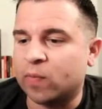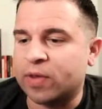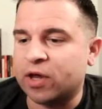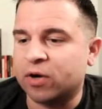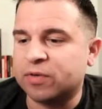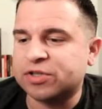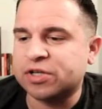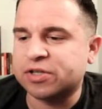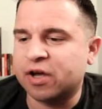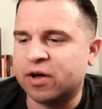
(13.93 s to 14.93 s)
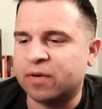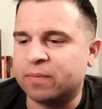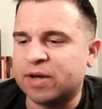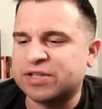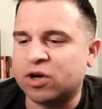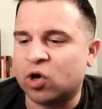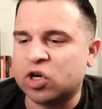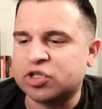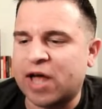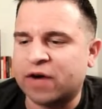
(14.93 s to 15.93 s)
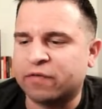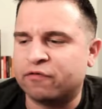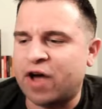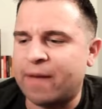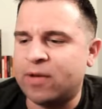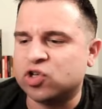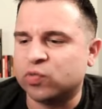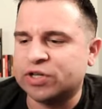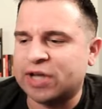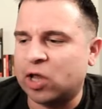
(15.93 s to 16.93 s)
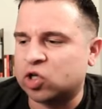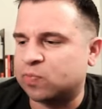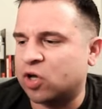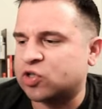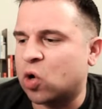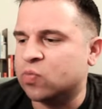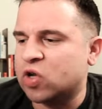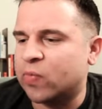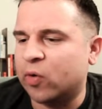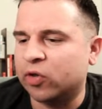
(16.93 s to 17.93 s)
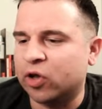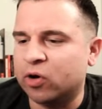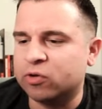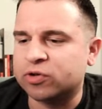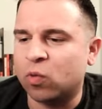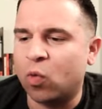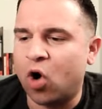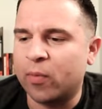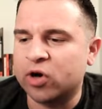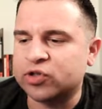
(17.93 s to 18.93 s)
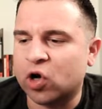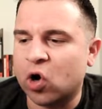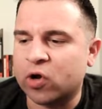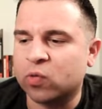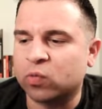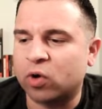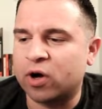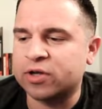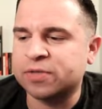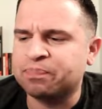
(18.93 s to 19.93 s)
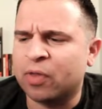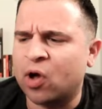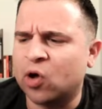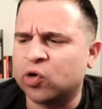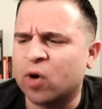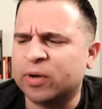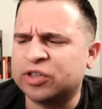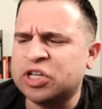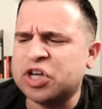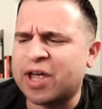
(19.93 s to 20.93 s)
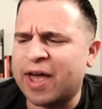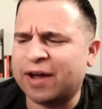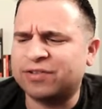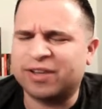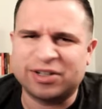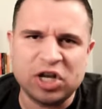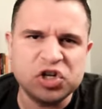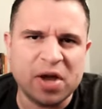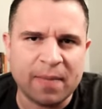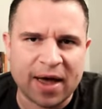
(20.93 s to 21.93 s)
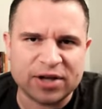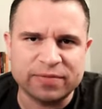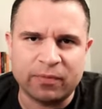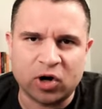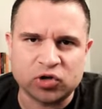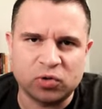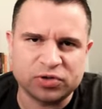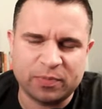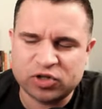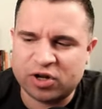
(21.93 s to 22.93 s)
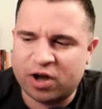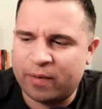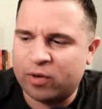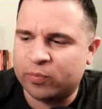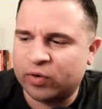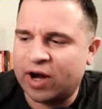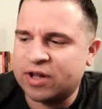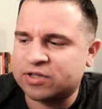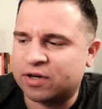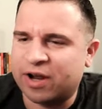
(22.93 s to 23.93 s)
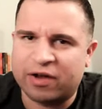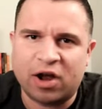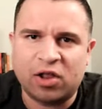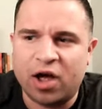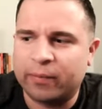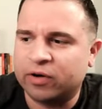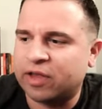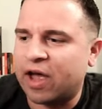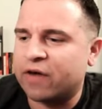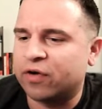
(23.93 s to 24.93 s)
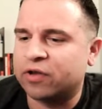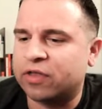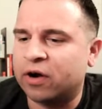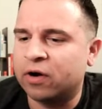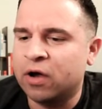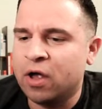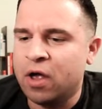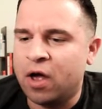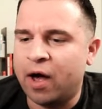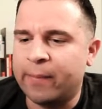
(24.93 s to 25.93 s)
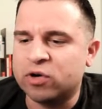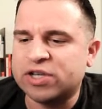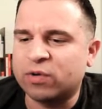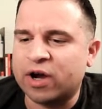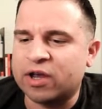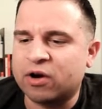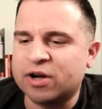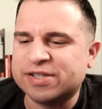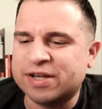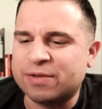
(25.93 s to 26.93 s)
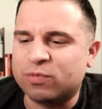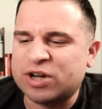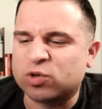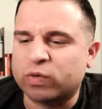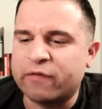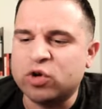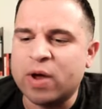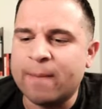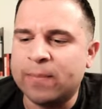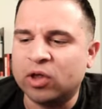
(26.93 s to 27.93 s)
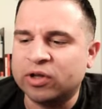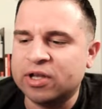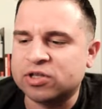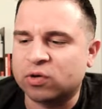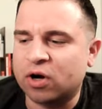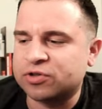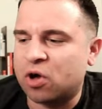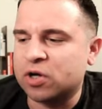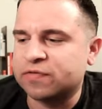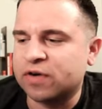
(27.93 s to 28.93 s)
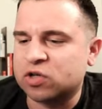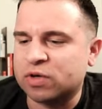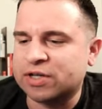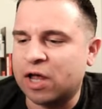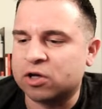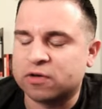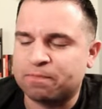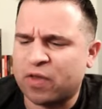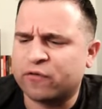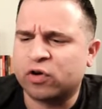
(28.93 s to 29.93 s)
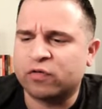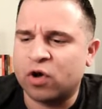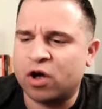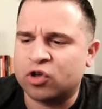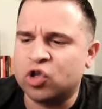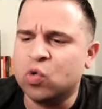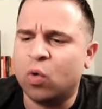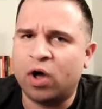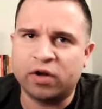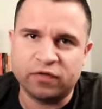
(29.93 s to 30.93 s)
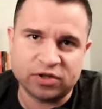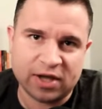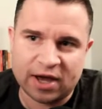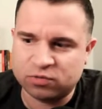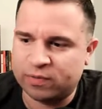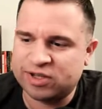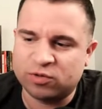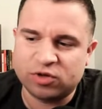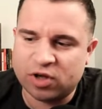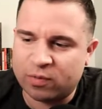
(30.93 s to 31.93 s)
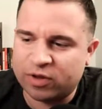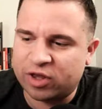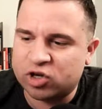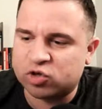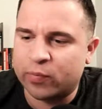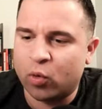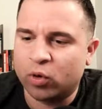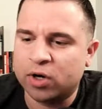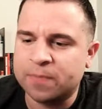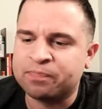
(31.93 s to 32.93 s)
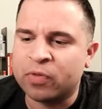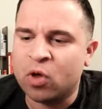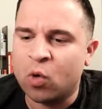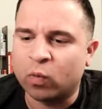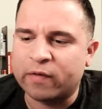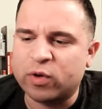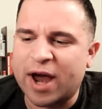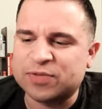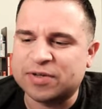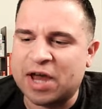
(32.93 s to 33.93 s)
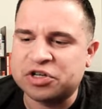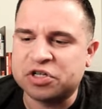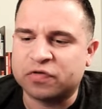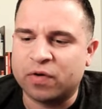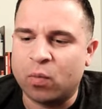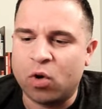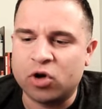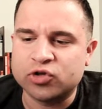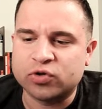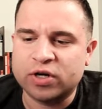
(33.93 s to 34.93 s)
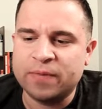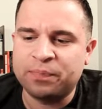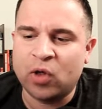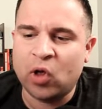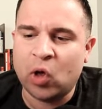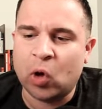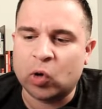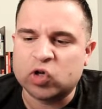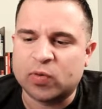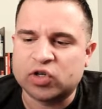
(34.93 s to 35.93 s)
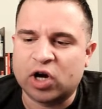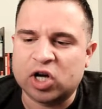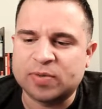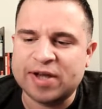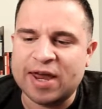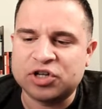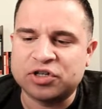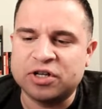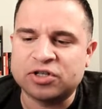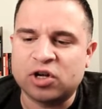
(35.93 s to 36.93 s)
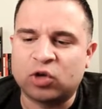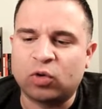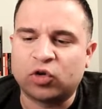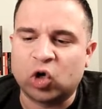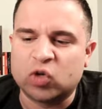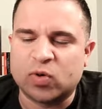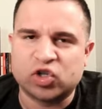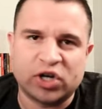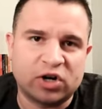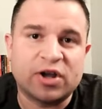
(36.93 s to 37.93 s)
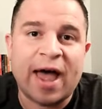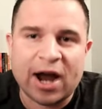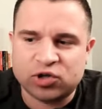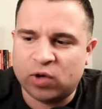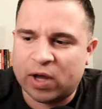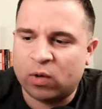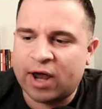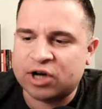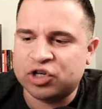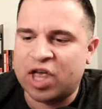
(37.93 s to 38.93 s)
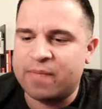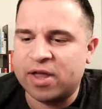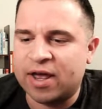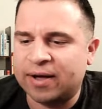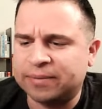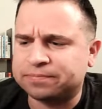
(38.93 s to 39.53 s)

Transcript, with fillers: here, this is uh, basically earnings data from five major retailers plus Home Depot and Lowe's. So Walmart, Target, Ross, Under Armour, TJX is like TJ Maxx and Marshalls, plus a couple of brands, a kind of conglomerate they have right there. Um, but we see right here is the actual revenue in billions across all these various retailers for uh, Q1 of this last, basically what they just reported. Revenue expectations from Wall Street, earnings per share expectations, as well as earnings per share actual, like what it actually came in at.